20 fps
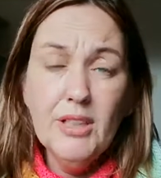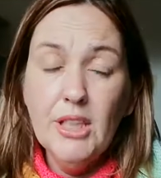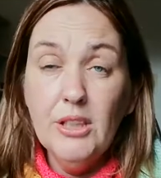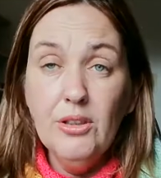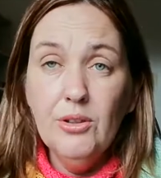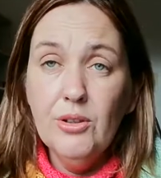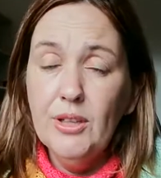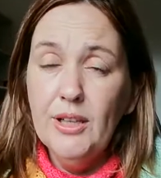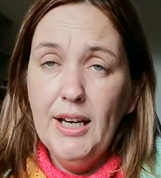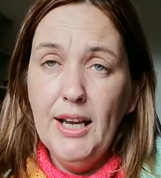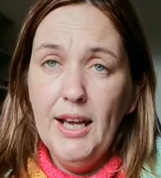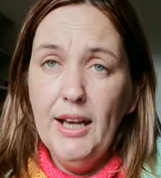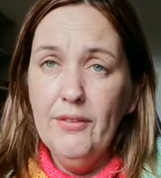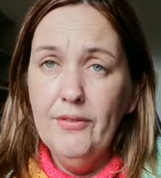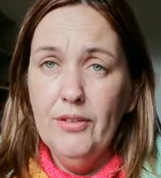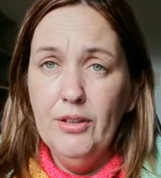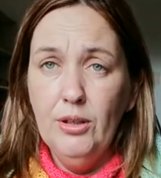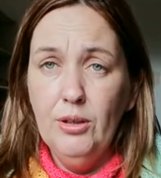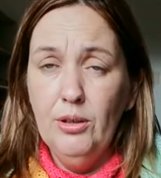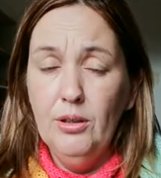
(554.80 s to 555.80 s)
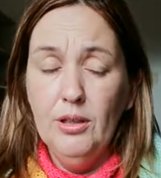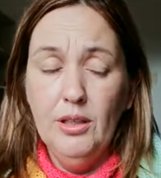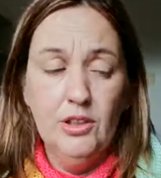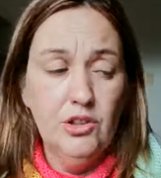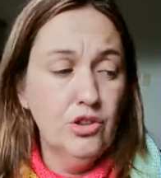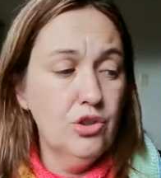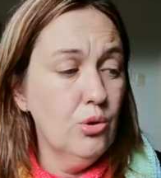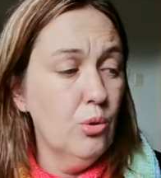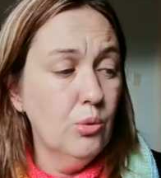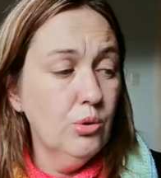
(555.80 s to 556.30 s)
You can have a
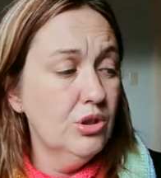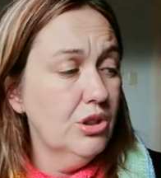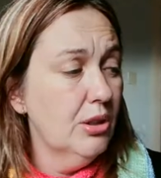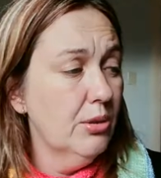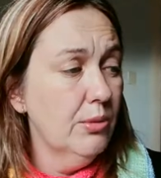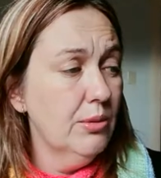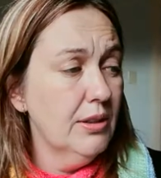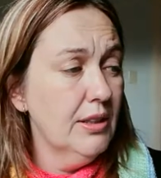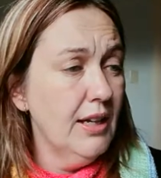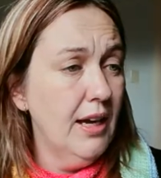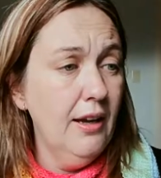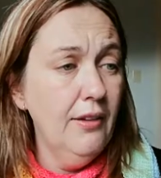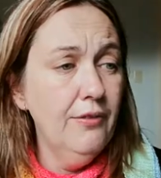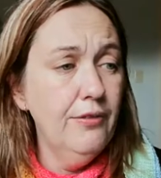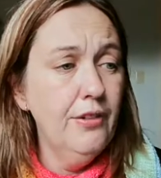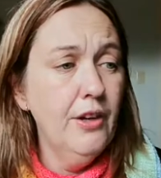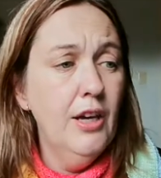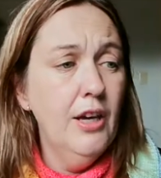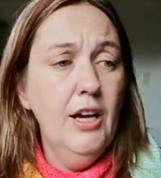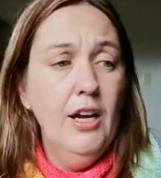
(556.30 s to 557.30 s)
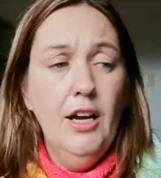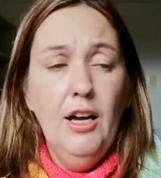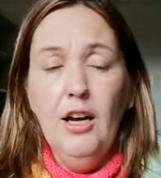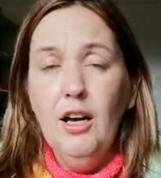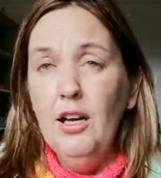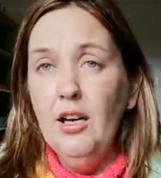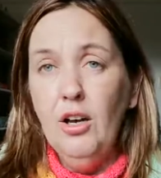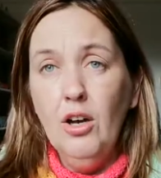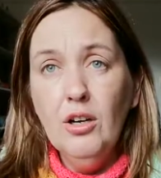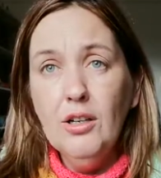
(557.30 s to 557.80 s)
shorter cuff,
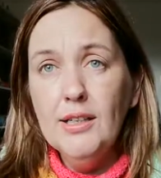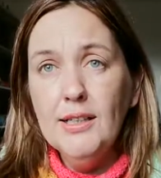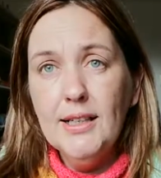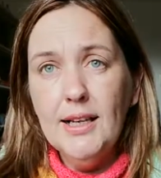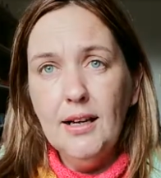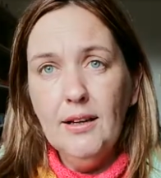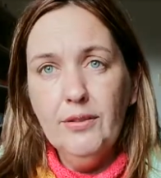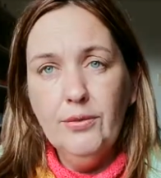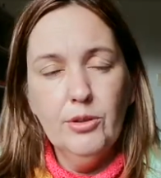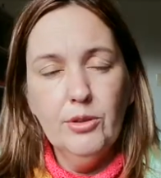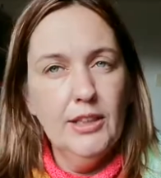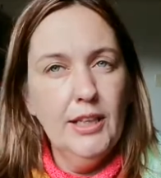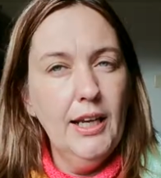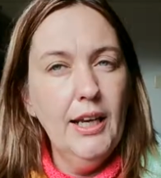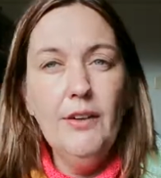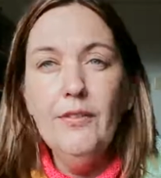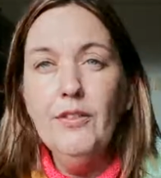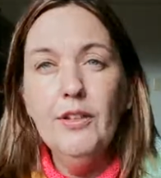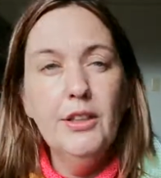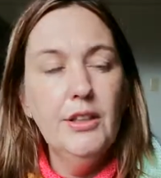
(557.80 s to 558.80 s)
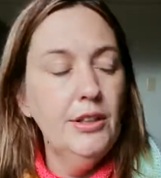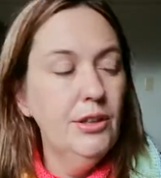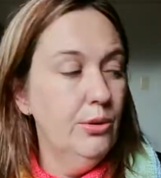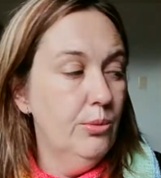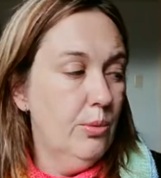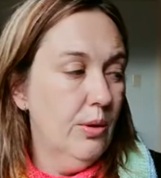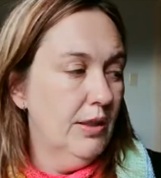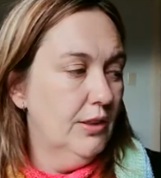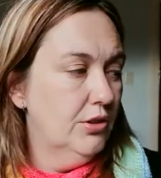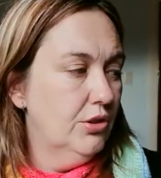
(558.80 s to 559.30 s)
a longer cuff, whatever you
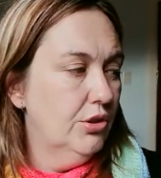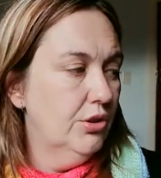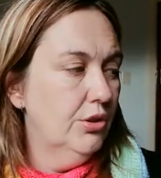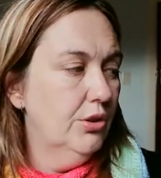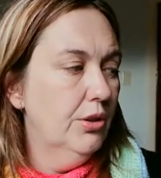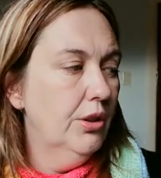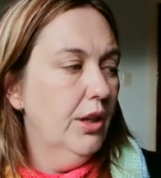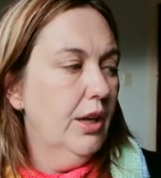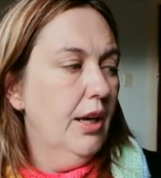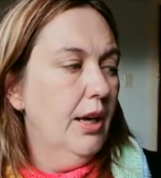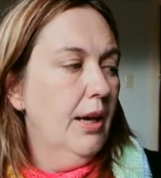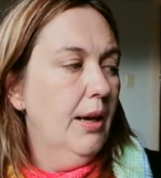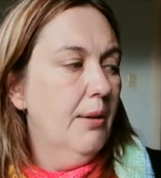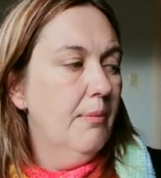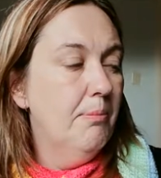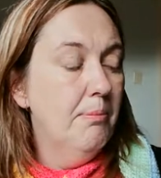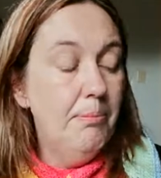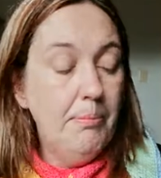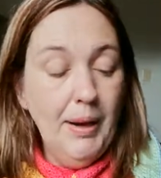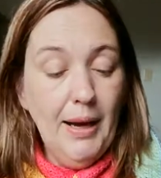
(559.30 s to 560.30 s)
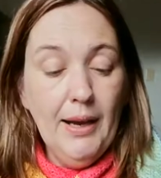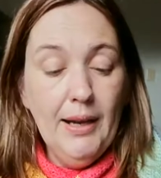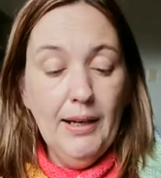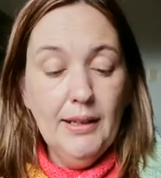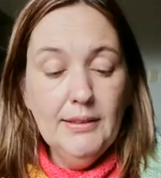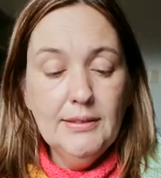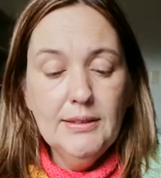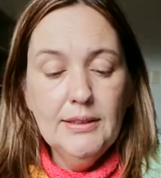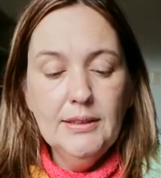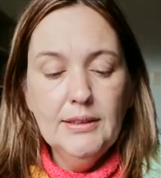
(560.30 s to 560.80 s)
want to,
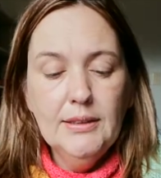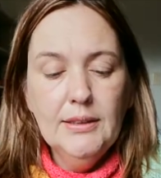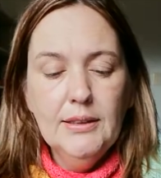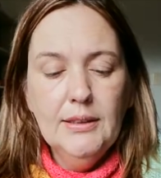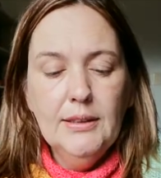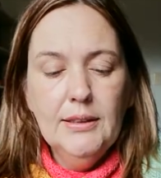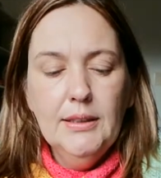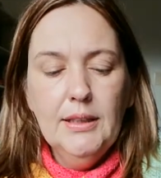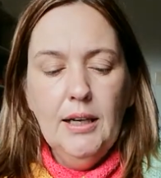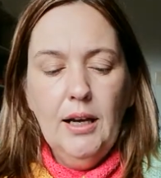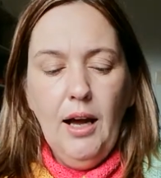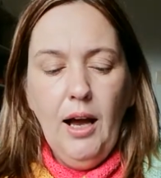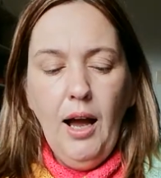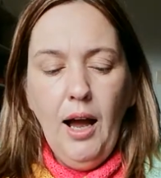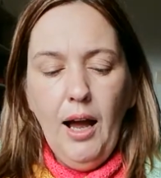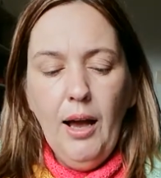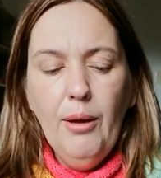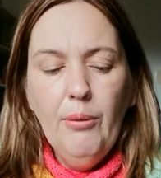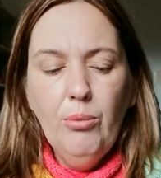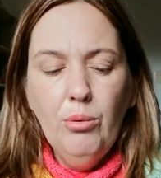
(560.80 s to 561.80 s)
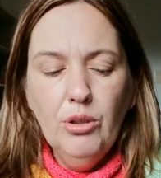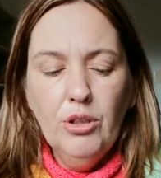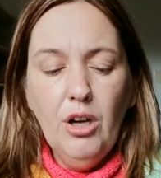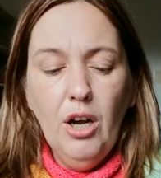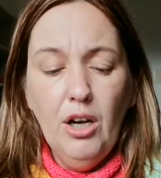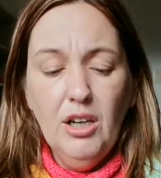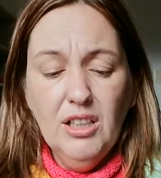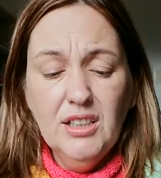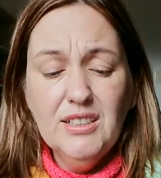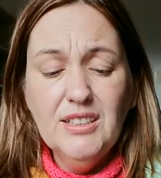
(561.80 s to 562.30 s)
but I would
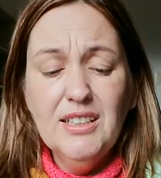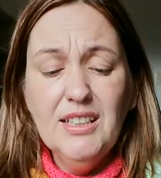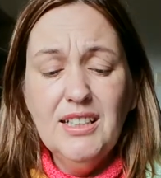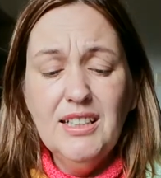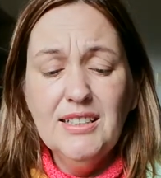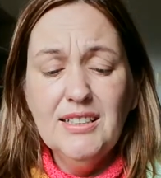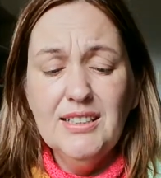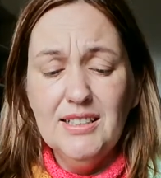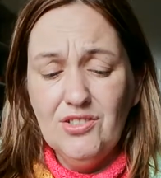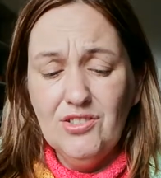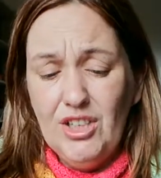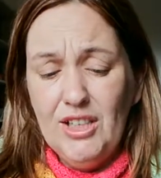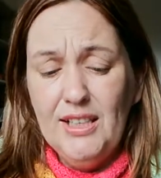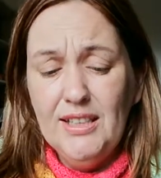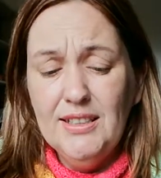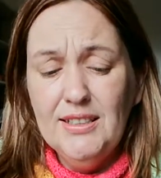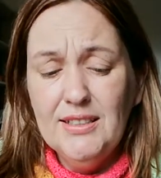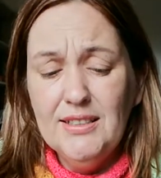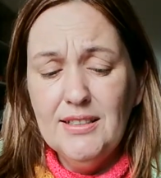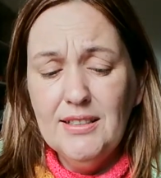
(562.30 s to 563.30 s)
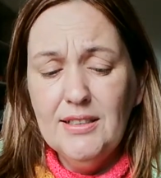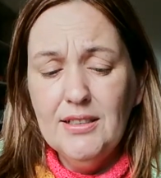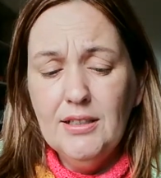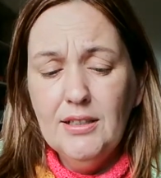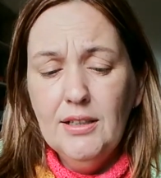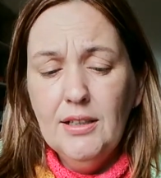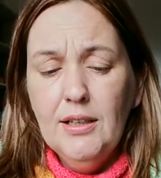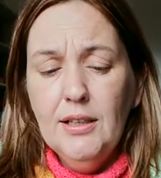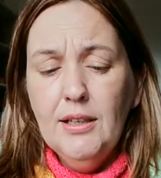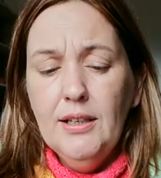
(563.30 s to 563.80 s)
honestly suggest
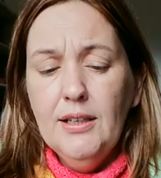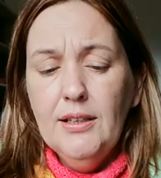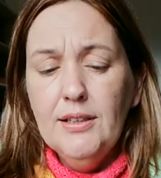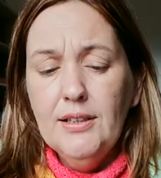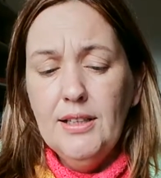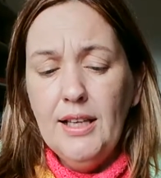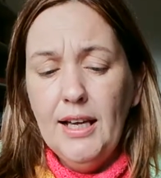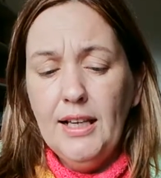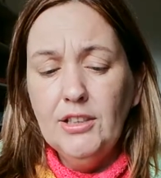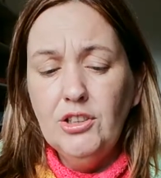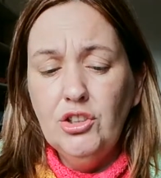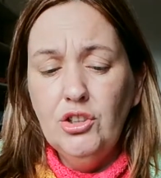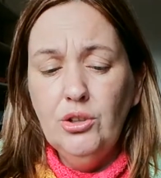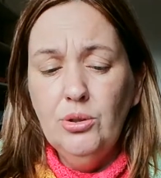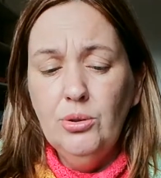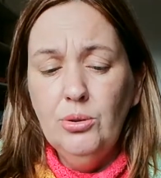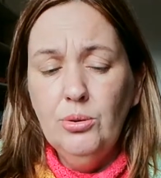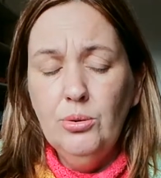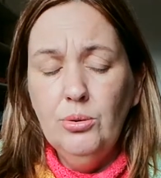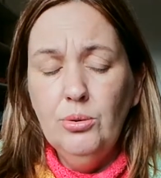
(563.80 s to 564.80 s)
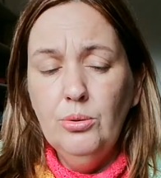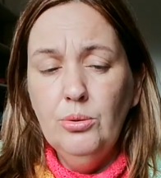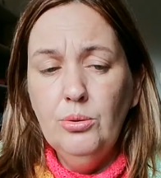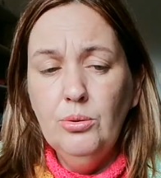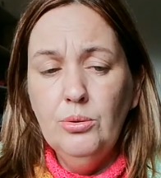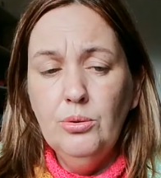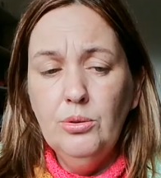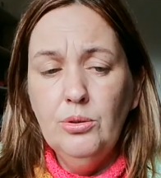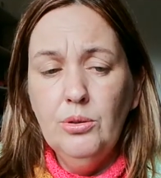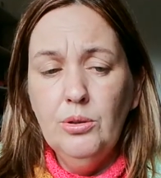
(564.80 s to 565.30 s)
that you